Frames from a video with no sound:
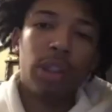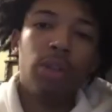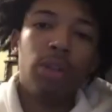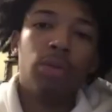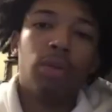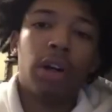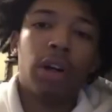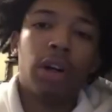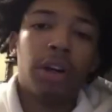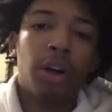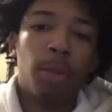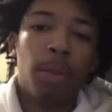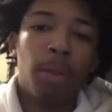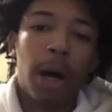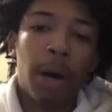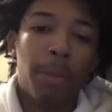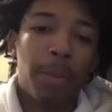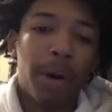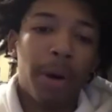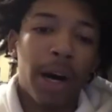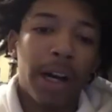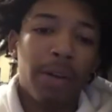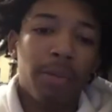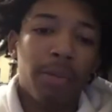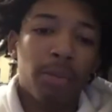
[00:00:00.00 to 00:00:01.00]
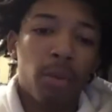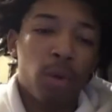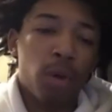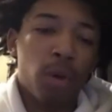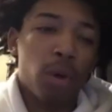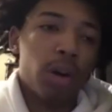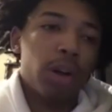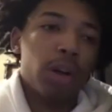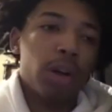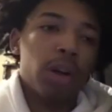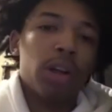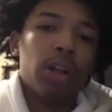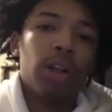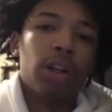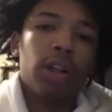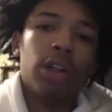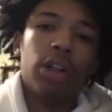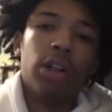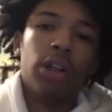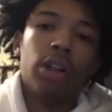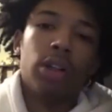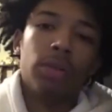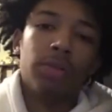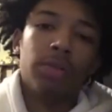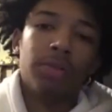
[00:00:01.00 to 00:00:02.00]
working on my body more
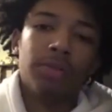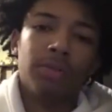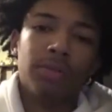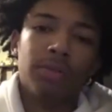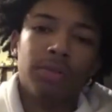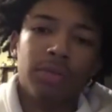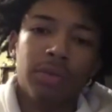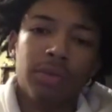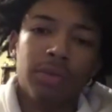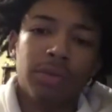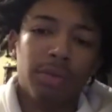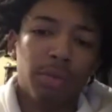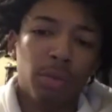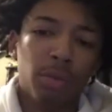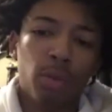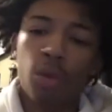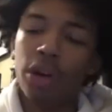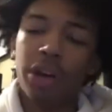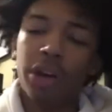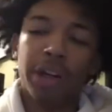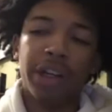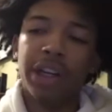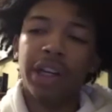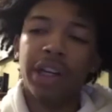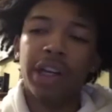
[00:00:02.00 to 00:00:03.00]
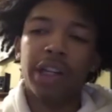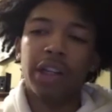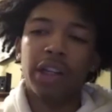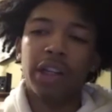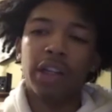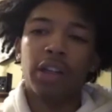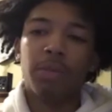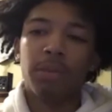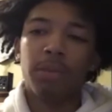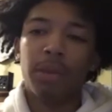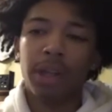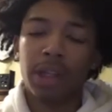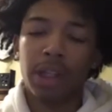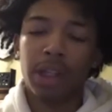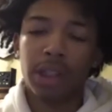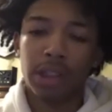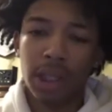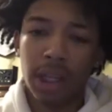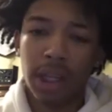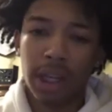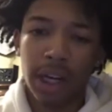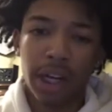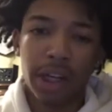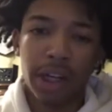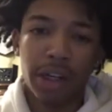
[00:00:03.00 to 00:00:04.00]
than anything because
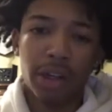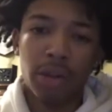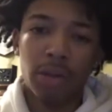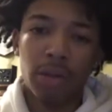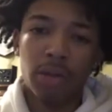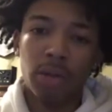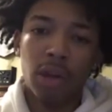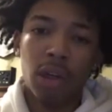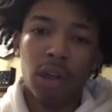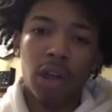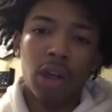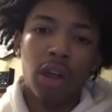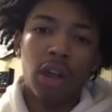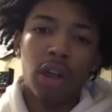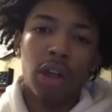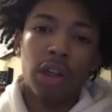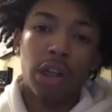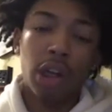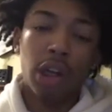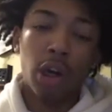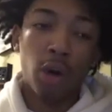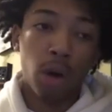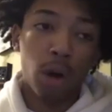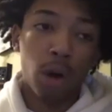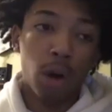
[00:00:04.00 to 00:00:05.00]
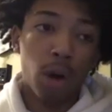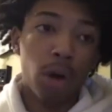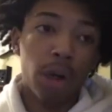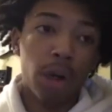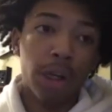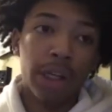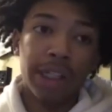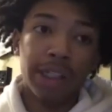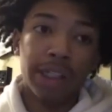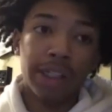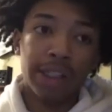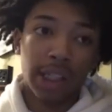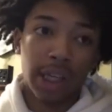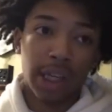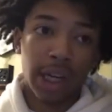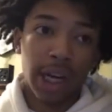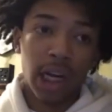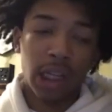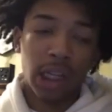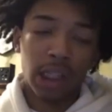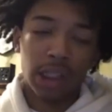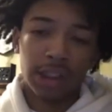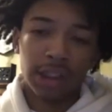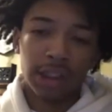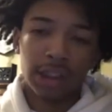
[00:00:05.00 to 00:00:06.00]
like I knew, going into
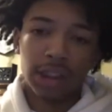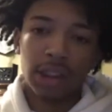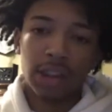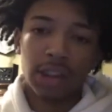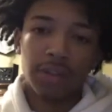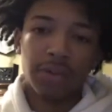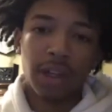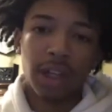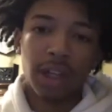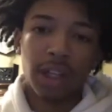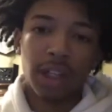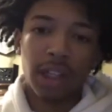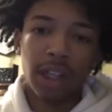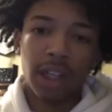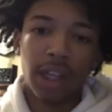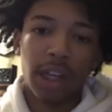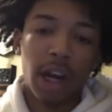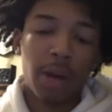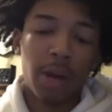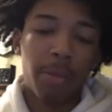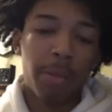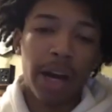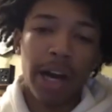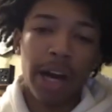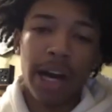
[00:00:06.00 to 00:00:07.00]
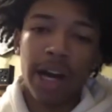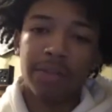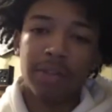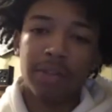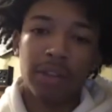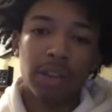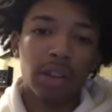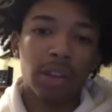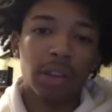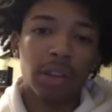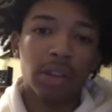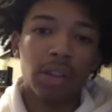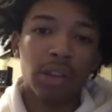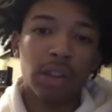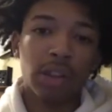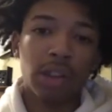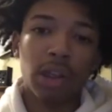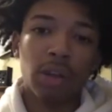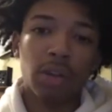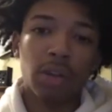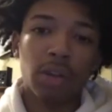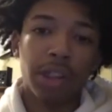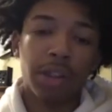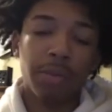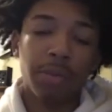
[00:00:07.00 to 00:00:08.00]
college and stuff like that, I'm gonna have to,
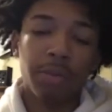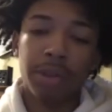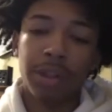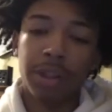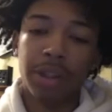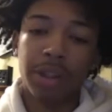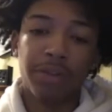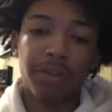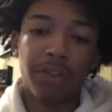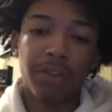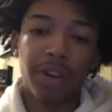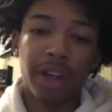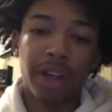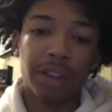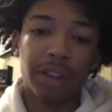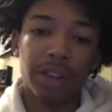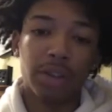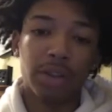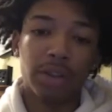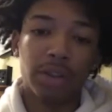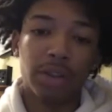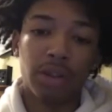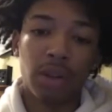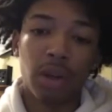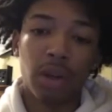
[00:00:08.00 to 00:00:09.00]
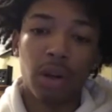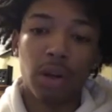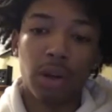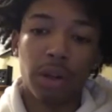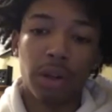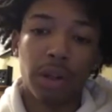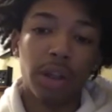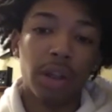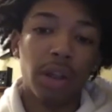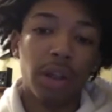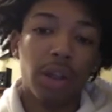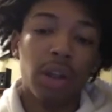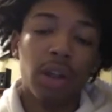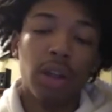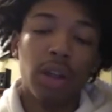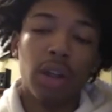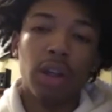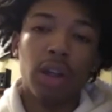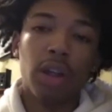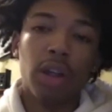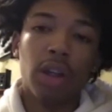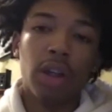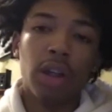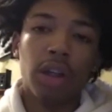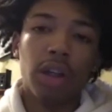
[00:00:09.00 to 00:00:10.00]
get bigger, faster, and stronger.
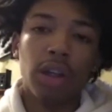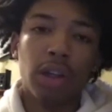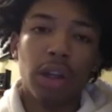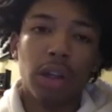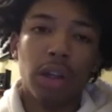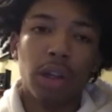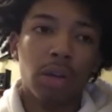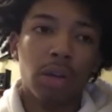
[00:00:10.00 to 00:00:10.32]
And